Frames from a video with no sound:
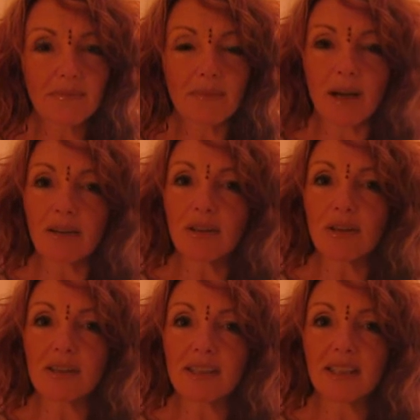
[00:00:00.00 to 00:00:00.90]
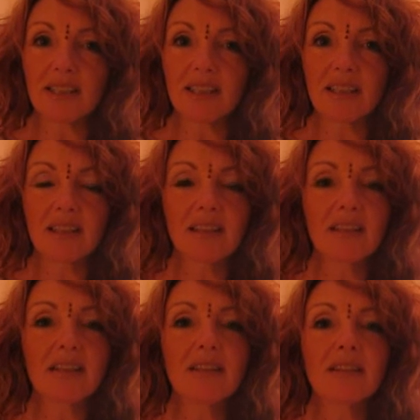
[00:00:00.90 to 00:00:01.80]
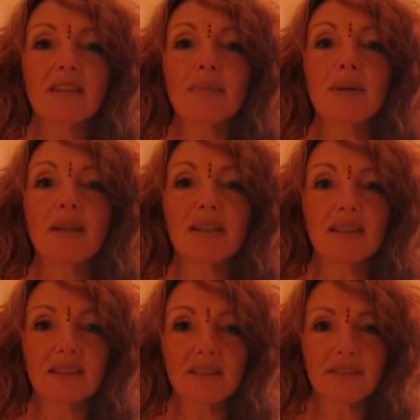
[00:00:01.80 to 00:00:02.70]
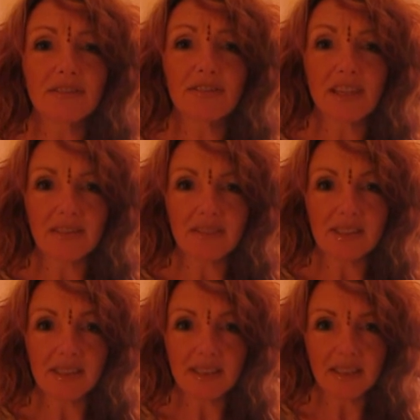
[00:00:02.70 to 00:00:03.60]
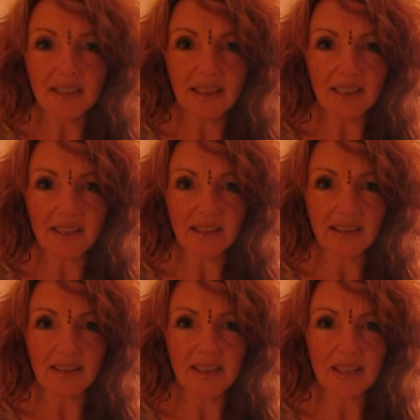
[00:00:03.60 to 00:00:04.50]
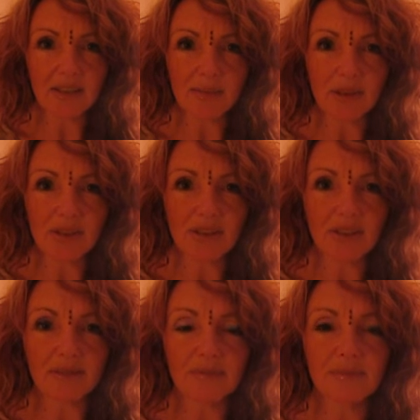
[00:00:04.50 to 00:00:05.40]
Paradoxically, the mother favors neither expression,